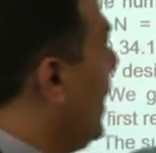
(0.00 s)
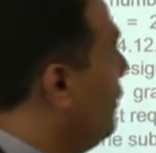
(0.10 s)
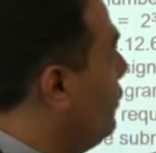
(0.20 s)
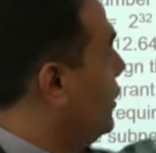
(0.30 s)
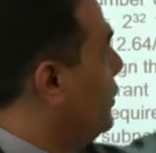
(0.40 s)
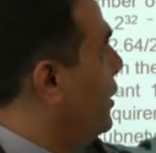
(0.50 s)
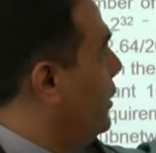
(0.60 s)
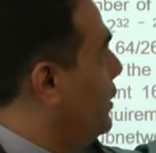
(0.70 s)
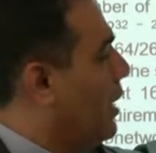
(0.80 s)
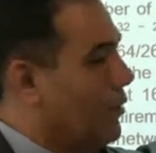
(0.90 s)
address is
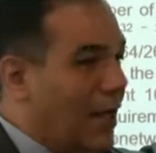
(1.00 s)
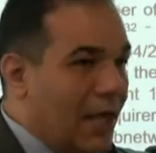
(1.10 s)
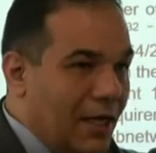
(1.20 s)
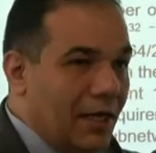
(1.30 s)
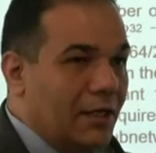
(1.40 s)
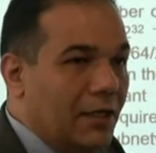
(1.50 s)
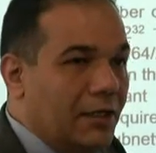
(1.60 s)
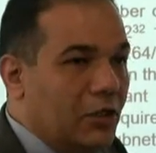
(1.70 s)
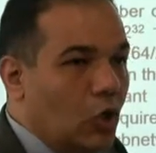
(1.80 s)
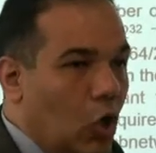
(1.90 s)
this. How can I
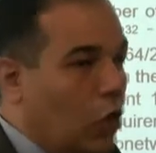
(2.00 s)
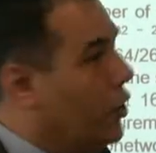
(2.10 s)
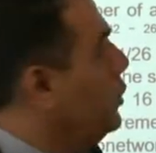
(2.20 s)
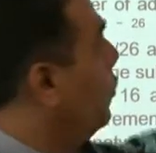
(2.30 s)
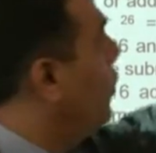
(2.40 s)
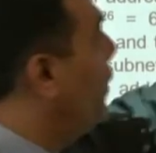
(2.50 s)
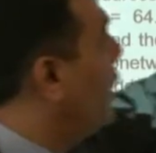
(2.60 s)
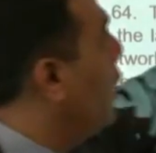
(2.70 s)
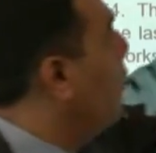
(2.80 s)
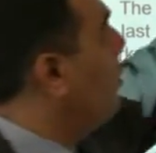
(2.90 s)
calculate it? Or with the
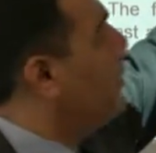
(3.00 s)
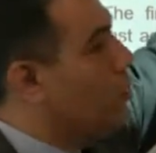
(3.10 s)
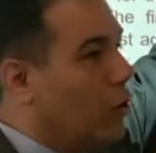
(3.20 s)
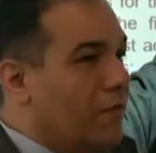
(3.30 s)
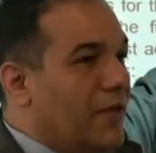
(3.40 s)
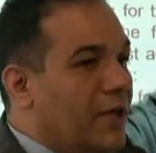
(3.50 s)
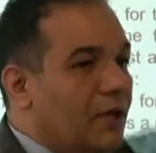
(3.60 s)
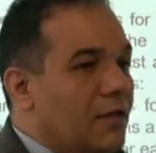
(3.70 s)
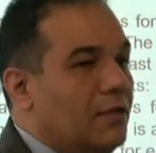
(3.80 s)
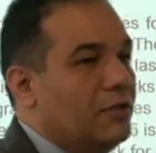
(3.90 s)
complement of the
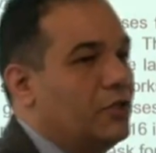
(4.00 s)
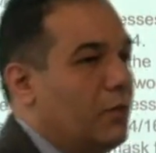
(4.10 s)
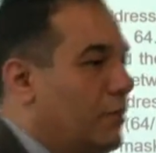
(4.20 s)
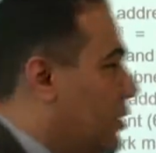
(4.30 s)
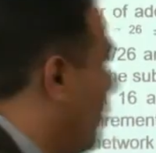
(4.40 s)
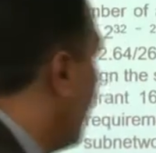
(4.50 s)
subnet